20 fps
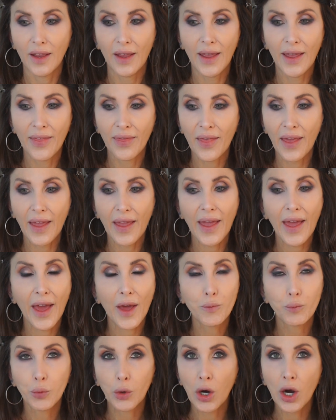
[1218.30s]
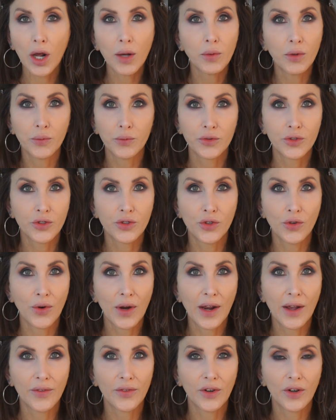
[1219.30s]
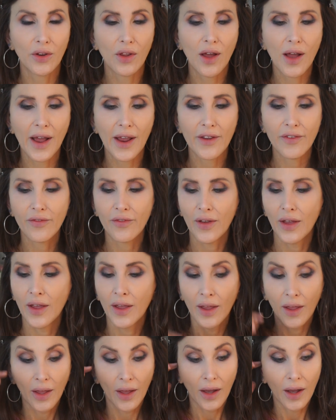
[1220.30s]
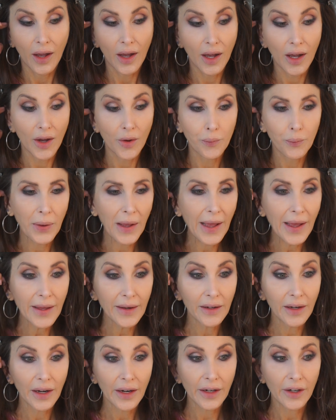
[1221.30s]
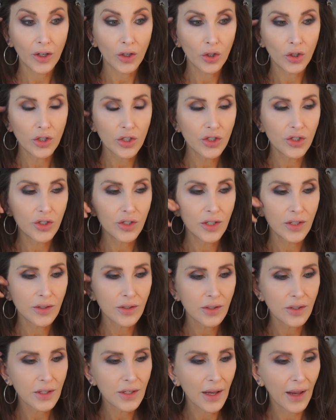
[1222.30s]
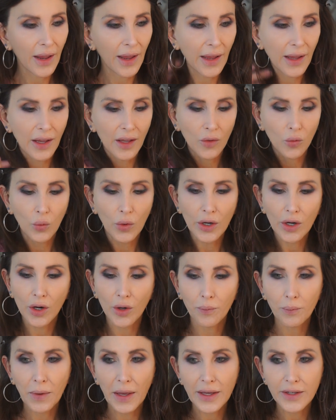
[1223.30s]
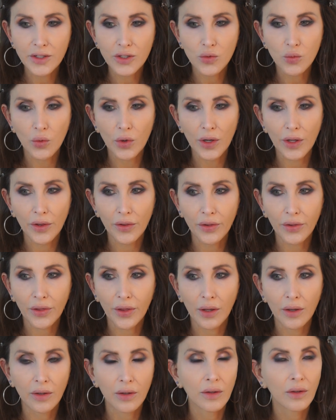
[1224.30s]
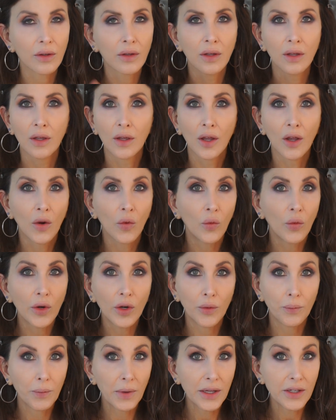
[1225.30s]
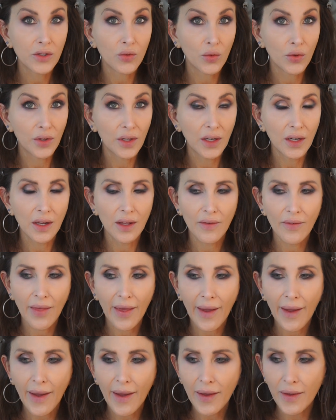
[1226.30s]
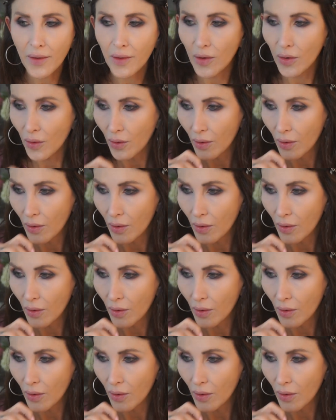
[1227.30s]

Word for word: and they had problems throughout their life. Pat and I are Christians, and we don't mess with any of that.